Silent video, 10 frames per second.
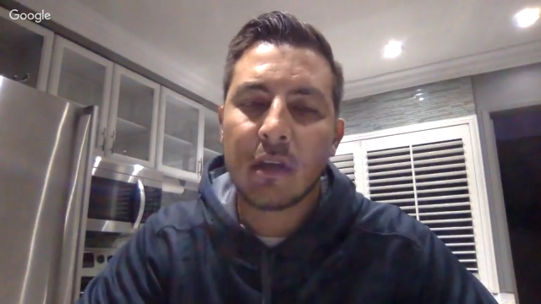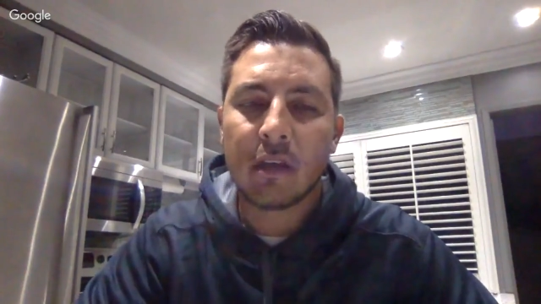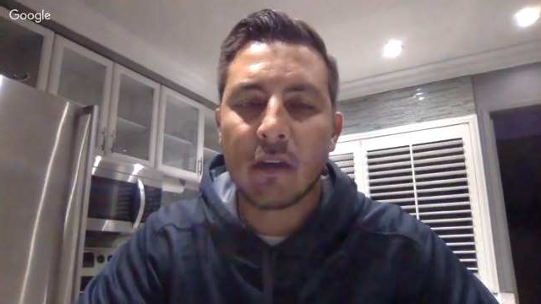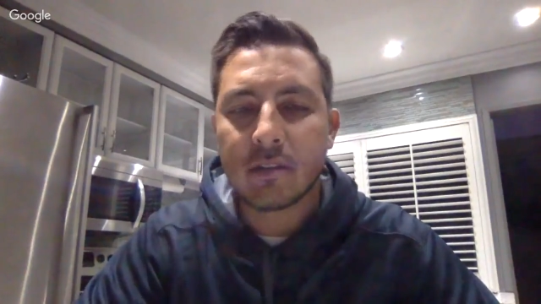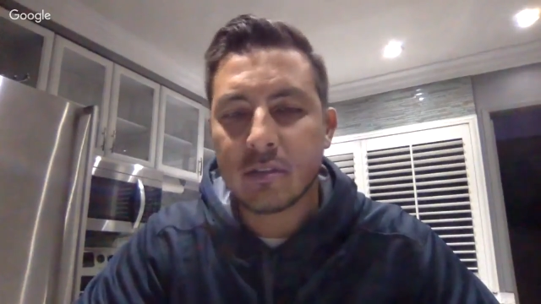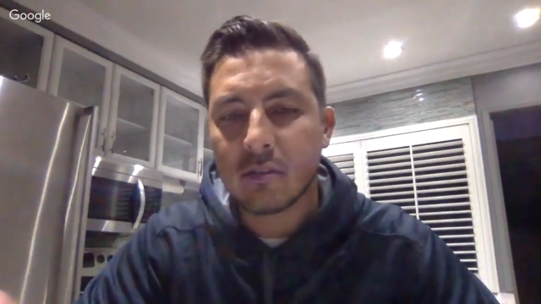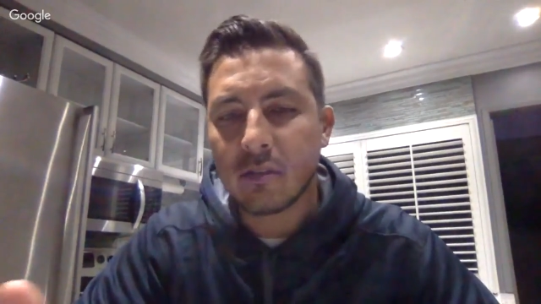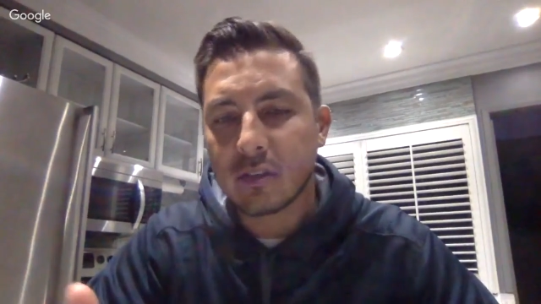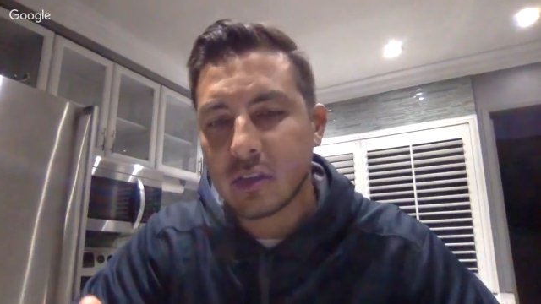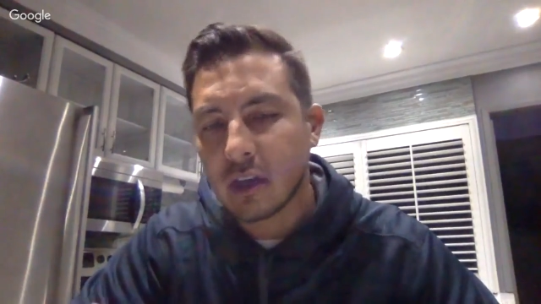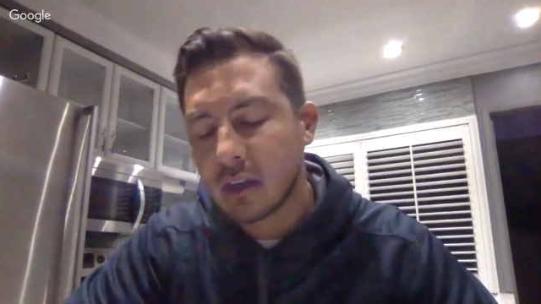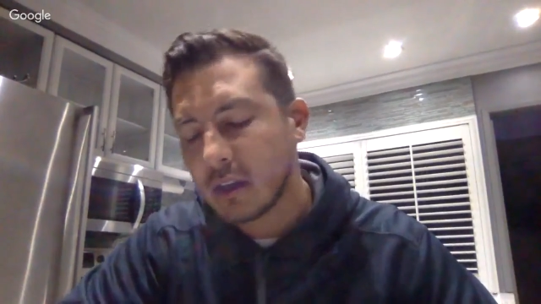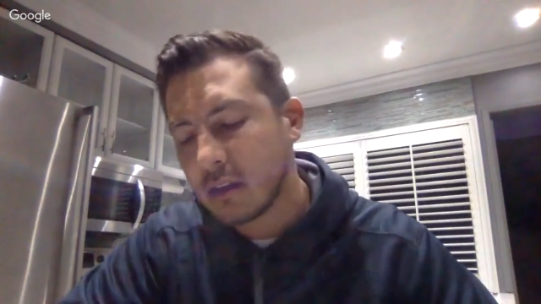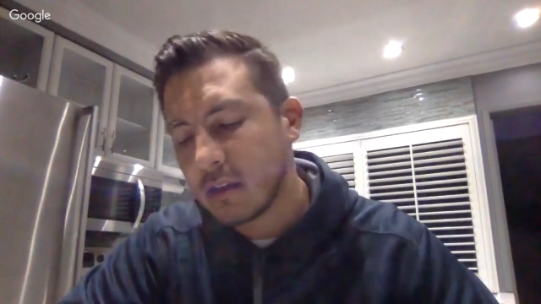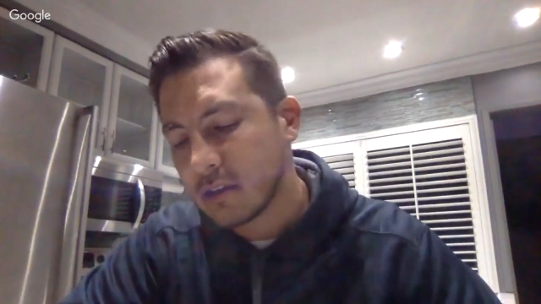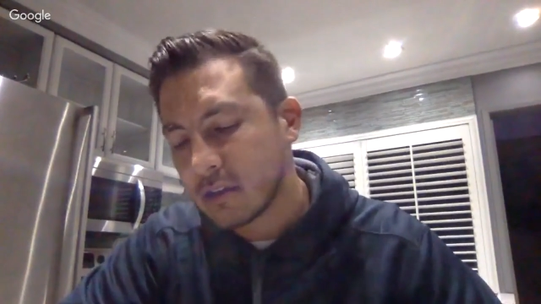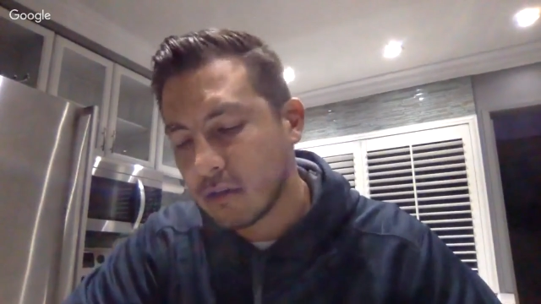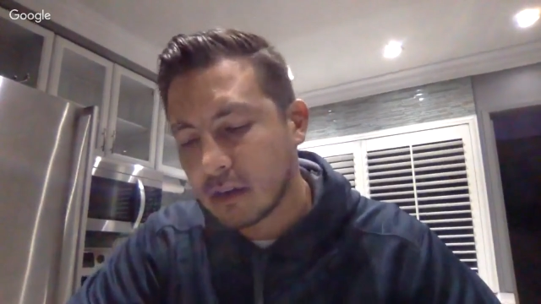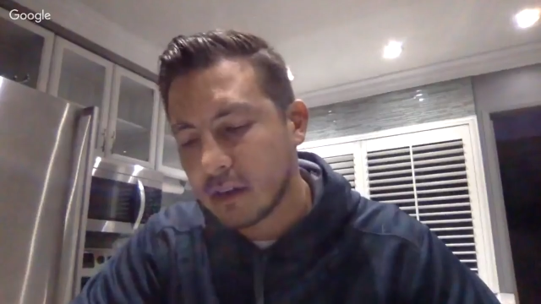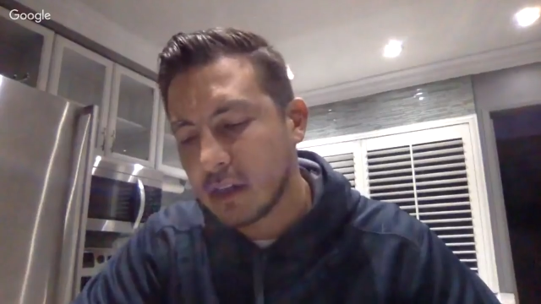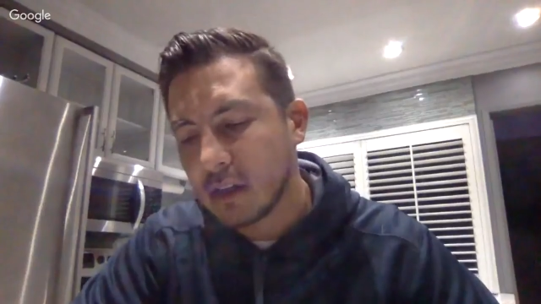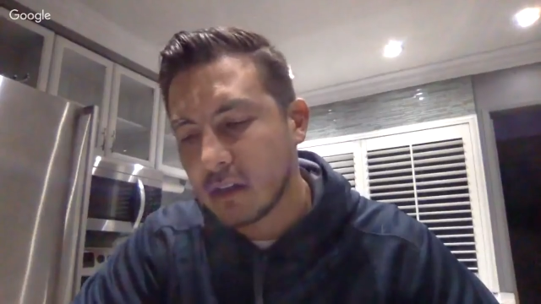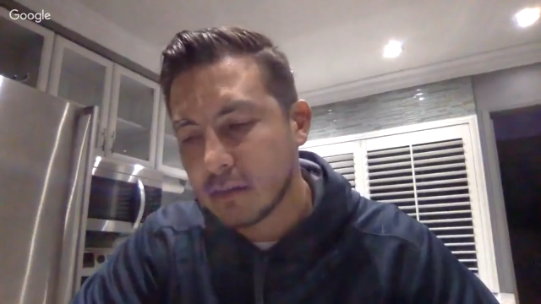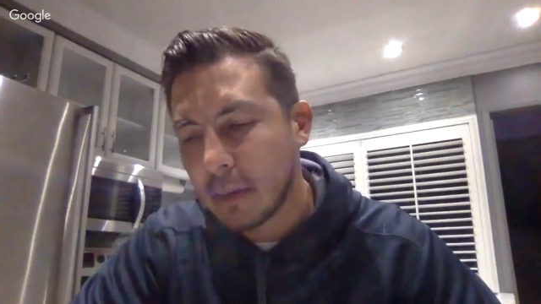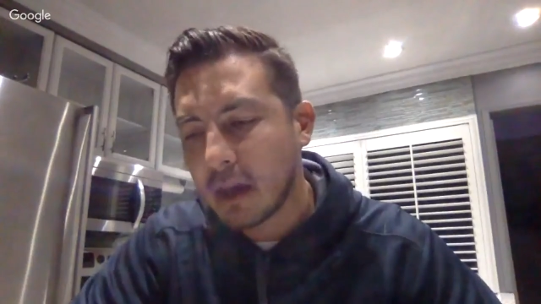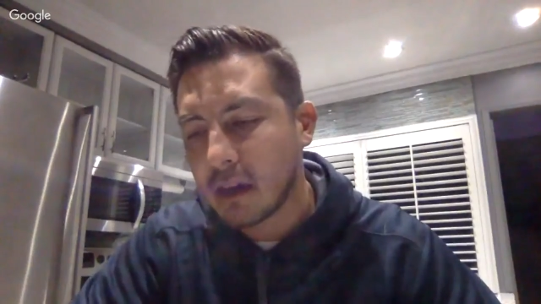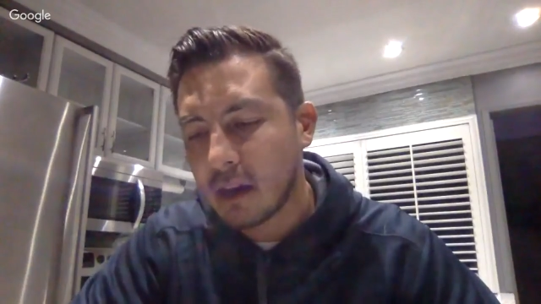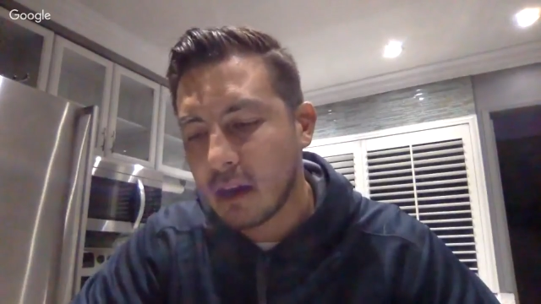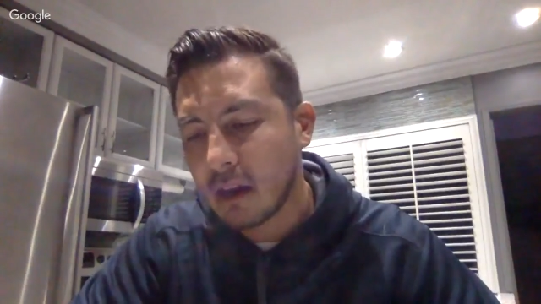He also looks at it historically and he goes, man,